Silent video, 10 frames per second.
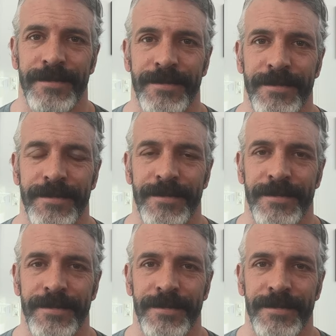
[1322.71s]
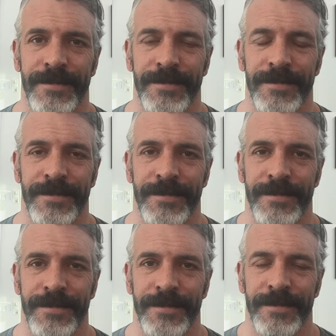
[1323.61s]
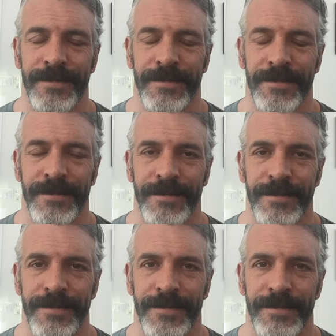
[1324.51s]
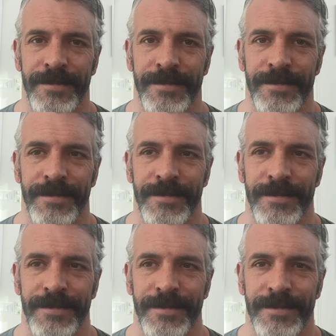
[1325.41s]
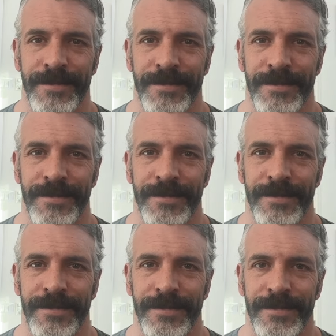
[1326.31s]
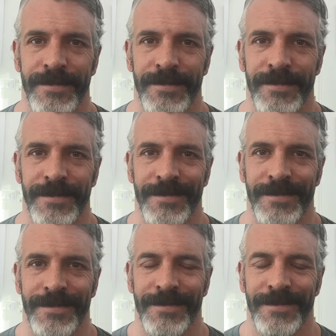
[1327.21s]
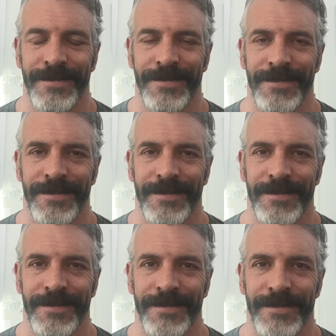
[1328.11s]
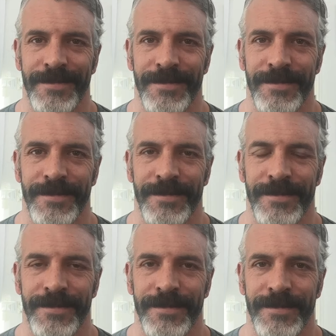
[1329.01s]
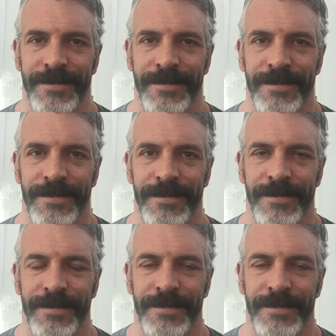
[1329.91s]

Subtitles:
The person shown says nothing.